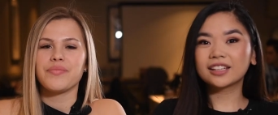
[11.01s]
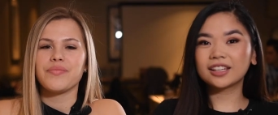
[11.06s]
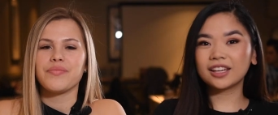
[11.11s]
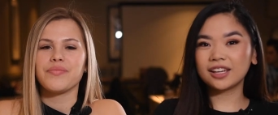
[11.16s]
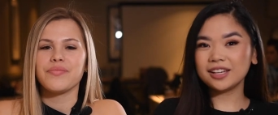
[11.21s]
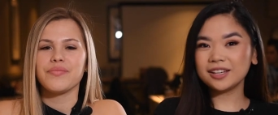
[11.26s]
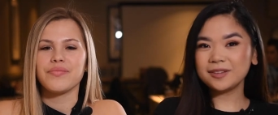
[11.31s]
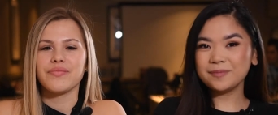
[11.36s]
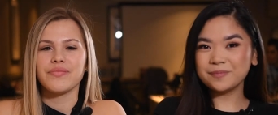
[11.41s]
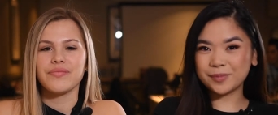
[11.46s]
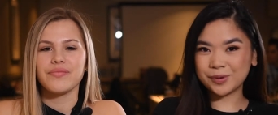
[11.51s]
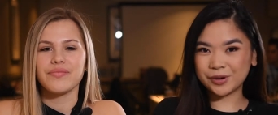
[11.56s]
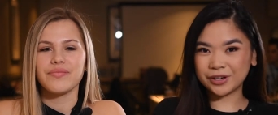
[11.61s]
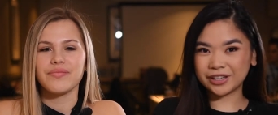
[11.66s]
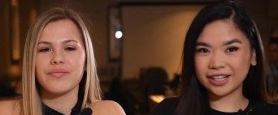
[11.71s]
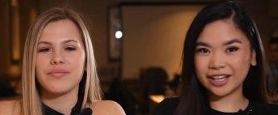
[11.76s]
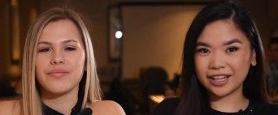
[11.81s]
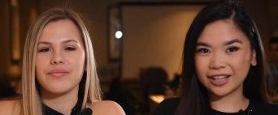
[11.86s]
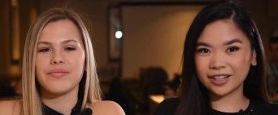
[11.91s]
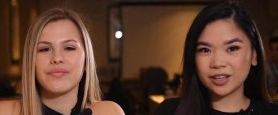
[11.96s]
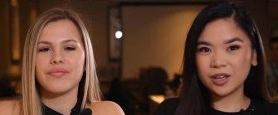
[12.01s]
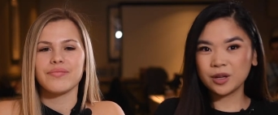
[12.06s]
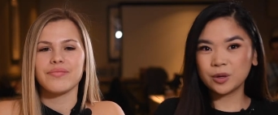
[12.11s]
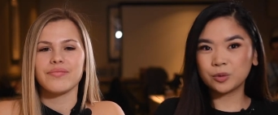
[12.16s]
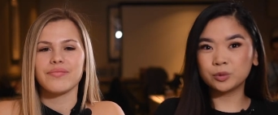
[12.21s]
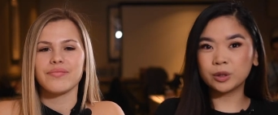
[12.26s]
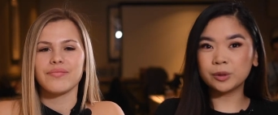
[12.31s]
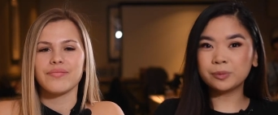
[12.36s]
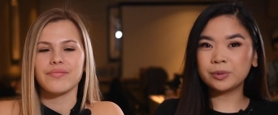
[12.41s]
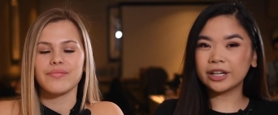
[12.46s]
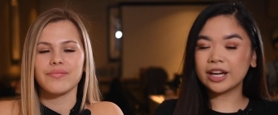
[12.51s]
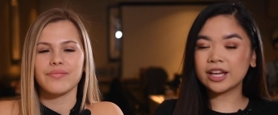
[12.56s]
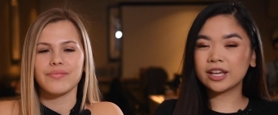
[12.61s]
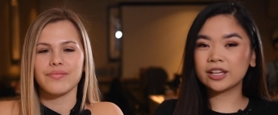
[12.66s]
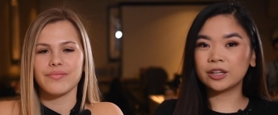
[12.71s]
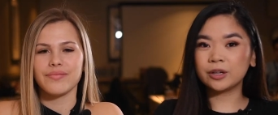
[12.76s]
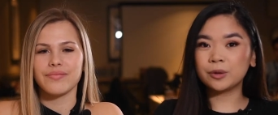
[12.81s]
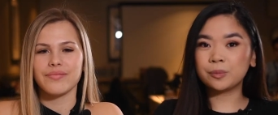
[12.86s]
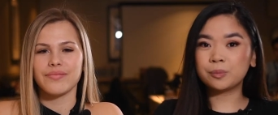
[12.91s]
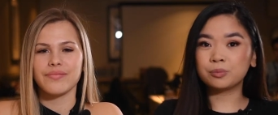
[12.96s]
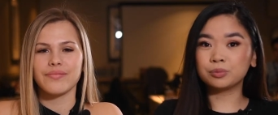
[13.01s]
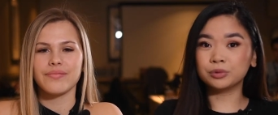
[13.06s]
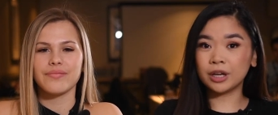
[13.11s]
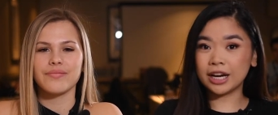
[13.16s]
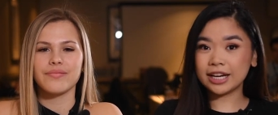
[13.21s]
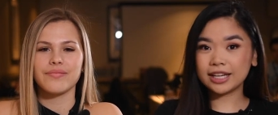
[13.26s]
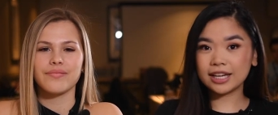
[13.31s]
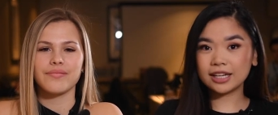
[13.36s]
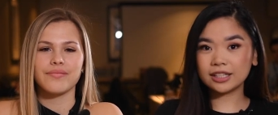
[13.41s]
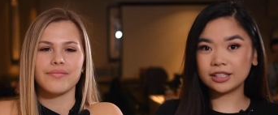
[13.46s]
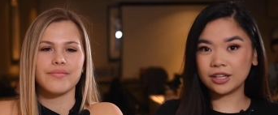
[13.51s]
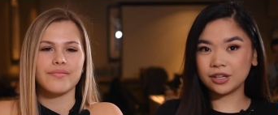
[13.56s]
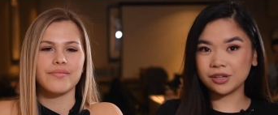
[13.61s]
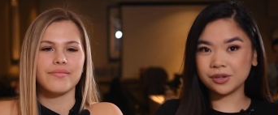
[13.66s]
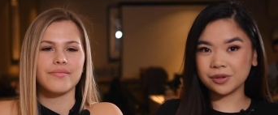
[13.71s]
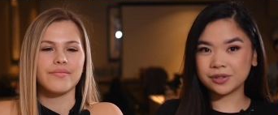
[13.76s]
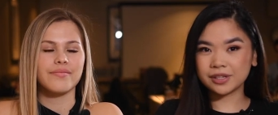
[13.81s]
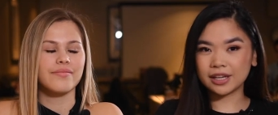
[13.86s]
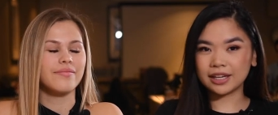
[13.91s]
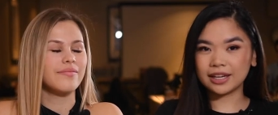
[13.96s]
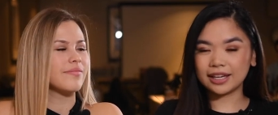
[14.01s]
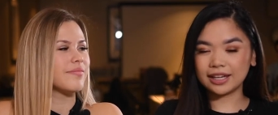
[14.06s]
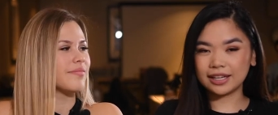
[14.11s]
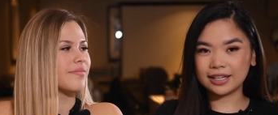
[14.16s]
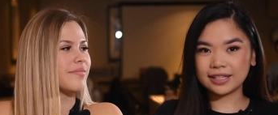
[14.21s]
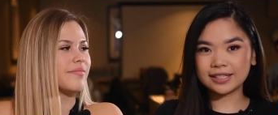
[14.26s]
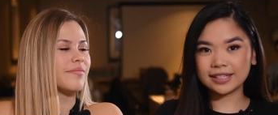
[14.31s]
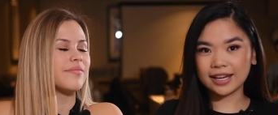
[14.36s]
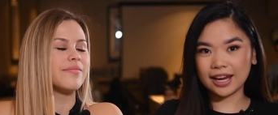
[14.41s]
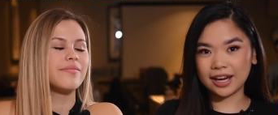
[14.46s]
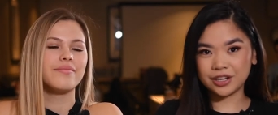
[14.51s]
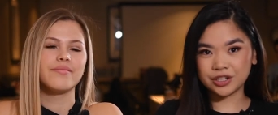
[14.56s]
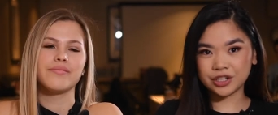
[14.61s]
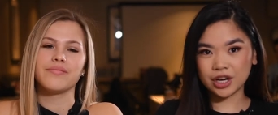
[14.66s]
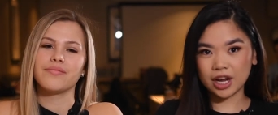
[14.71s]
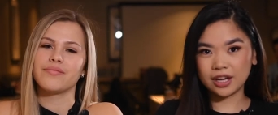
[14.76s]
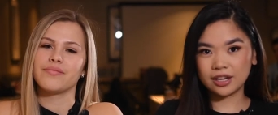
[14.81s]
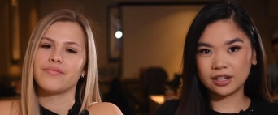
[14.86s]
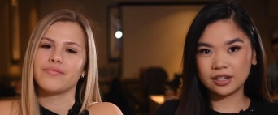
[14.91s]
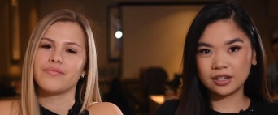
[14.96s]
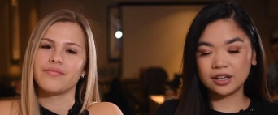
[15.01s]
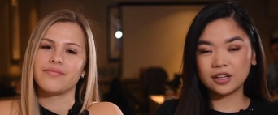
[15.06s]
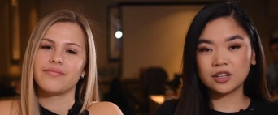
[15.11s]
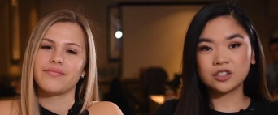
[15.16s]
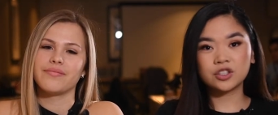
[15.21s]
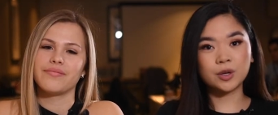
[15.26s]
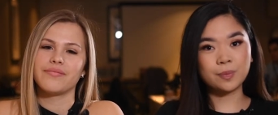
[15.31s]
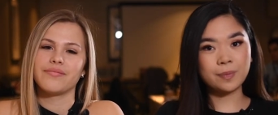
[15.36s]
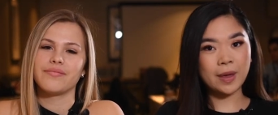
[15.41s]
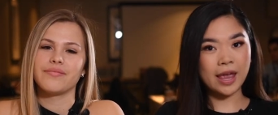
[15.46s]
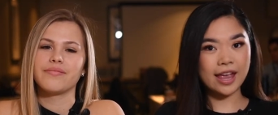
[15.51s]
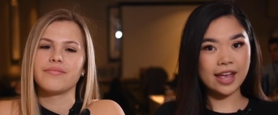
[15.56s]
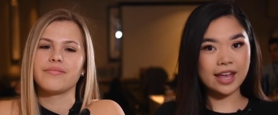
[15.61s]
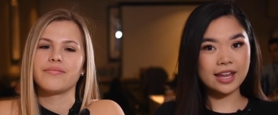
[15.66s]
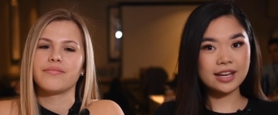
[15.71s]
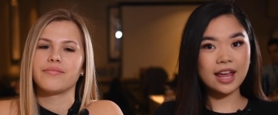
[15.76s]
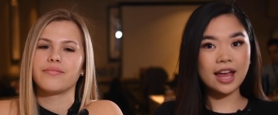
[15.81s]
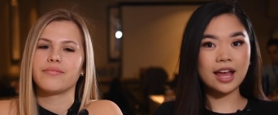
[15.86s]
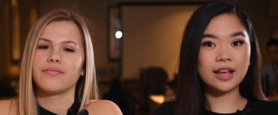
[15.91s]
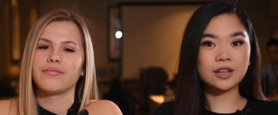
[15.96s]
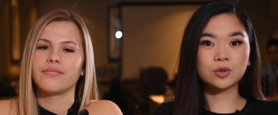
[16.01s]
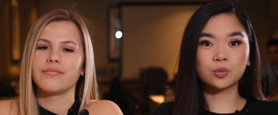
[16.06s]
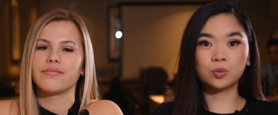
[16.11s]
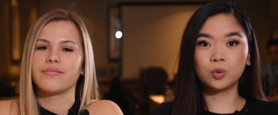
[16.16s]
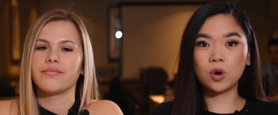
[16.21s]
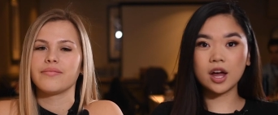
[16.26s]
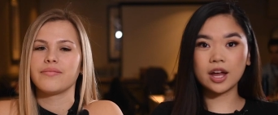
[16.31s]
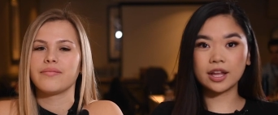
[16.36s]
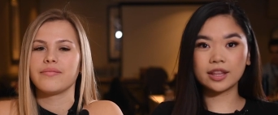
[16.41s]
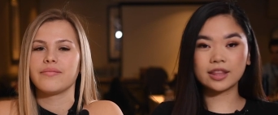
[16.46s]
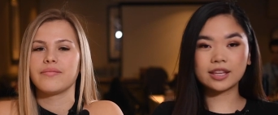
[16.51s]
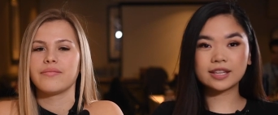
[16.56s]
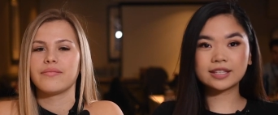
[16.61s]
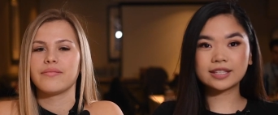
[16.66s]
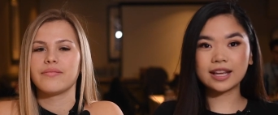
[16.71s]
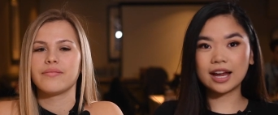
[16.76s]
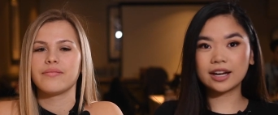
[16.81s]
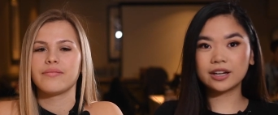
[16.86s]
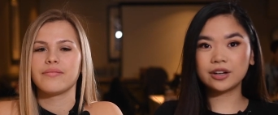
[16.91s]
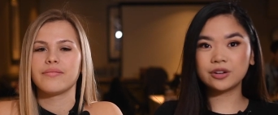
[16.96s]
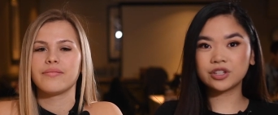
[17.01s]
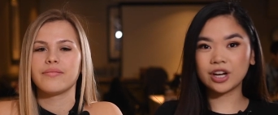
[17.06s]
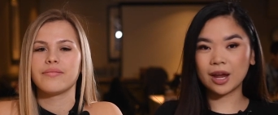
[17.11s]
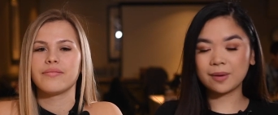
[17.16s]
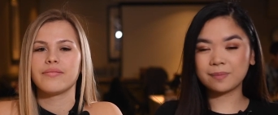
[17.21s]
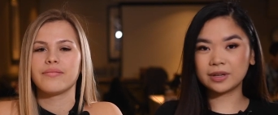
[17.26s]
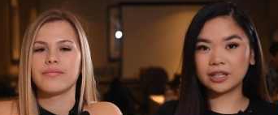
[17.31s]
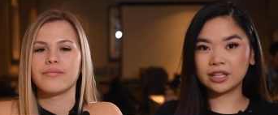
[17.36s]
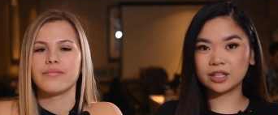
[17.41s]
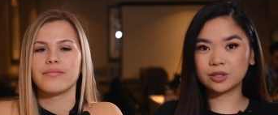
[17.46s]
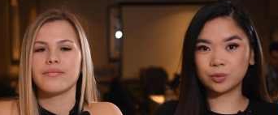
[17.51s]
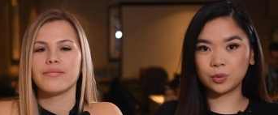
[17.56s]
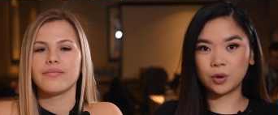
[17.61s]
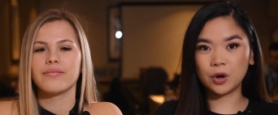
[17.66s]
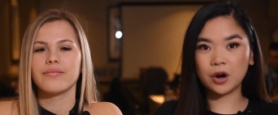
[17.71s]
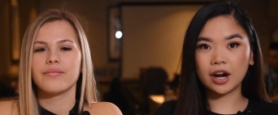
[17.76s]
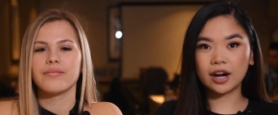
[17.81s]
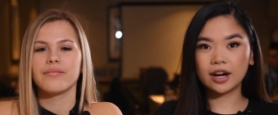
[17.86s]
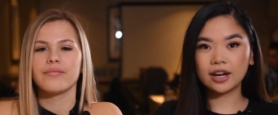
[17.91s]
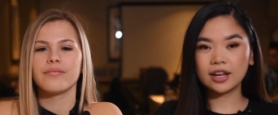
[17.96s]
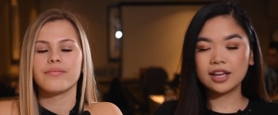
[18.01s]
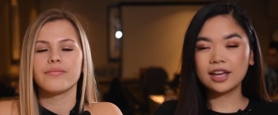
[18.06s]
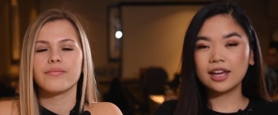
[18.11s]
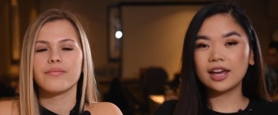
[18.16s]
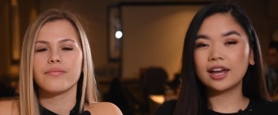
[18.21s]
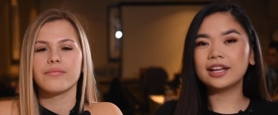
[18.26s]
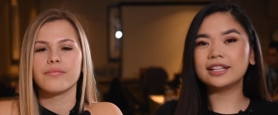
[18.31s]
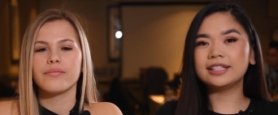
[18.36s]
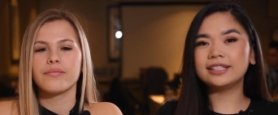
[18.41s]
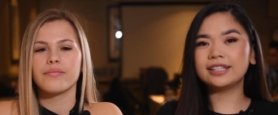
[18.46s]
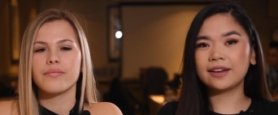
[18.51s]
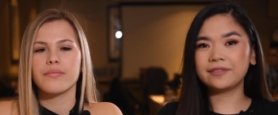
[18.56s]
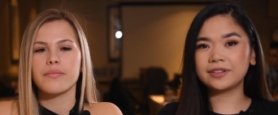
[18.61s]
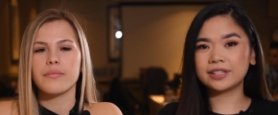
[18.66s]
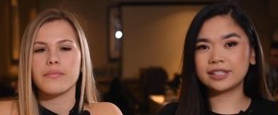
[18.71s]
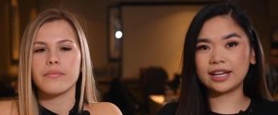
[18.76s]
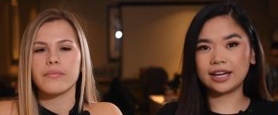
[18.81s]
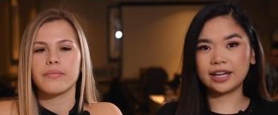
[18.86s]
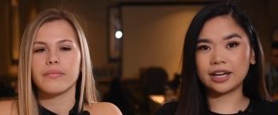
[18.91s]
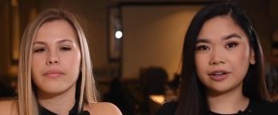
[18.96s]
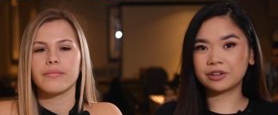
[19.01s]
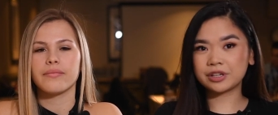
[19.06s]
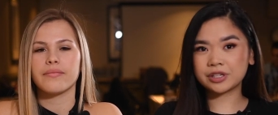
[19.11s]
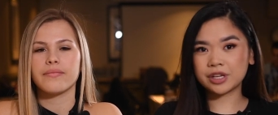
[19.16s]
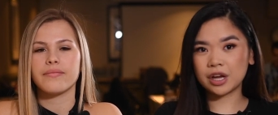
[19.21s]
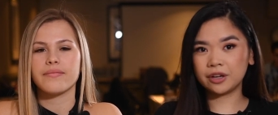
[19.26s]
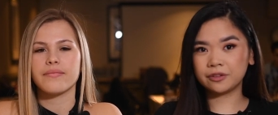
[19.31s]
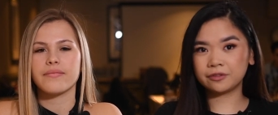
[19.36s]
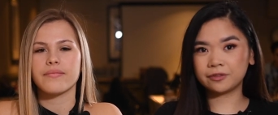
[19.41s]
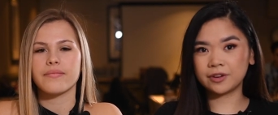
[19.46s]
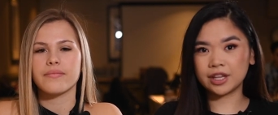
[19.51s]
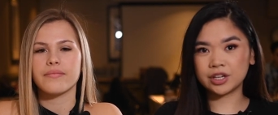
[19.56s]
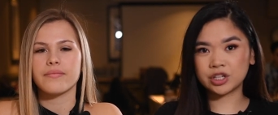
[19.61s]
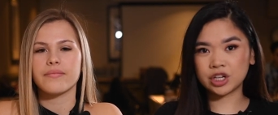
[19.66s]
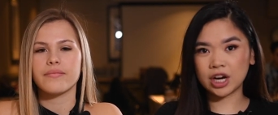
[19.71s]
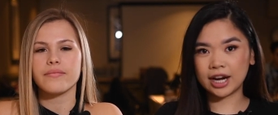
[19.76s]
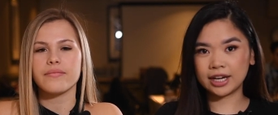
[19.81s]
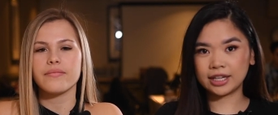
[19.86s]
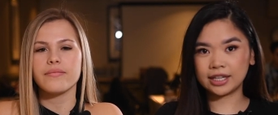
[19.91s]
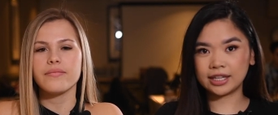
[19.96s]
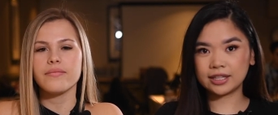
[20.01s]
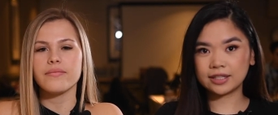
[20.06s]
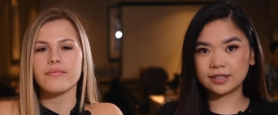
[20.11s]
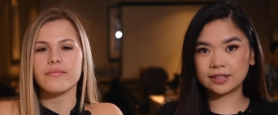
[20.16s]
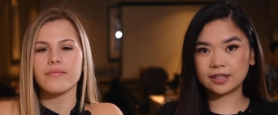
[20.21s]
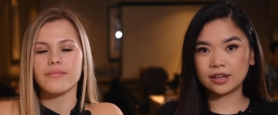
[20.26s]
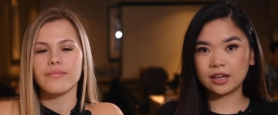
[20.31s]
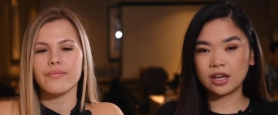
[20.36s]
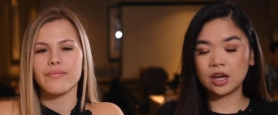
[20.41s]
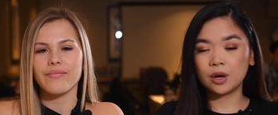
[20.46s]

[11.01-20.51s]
Speaker 1: Good morning. We're bringing you breaking news in East Asia. Japan has won the Sino Japanese War, a devastating result for the Chinese,